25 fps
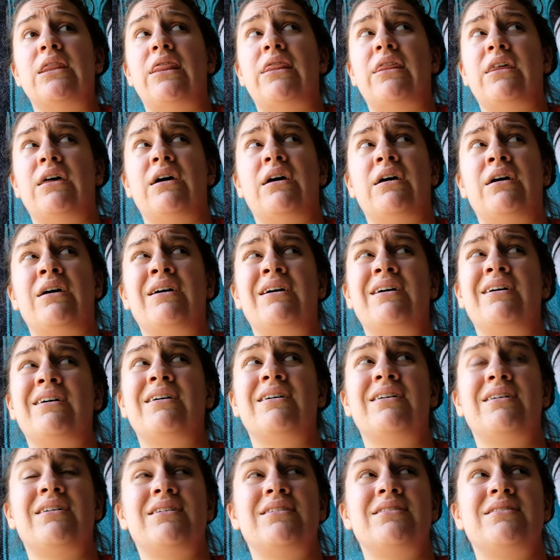The
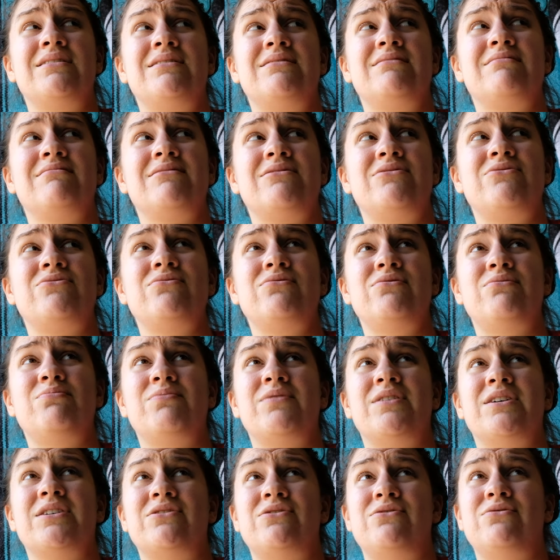
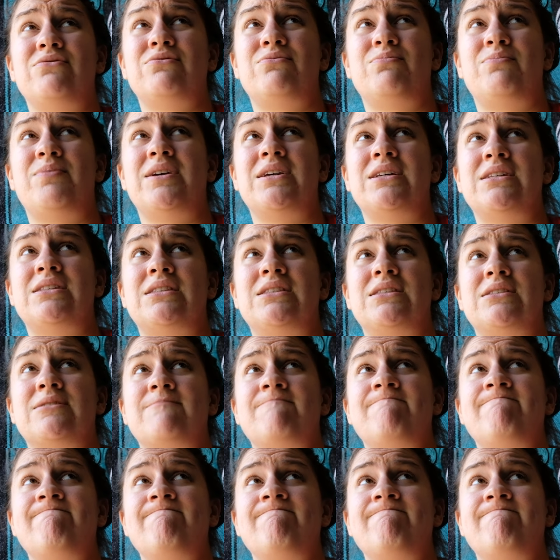toothbrush, toothpaste,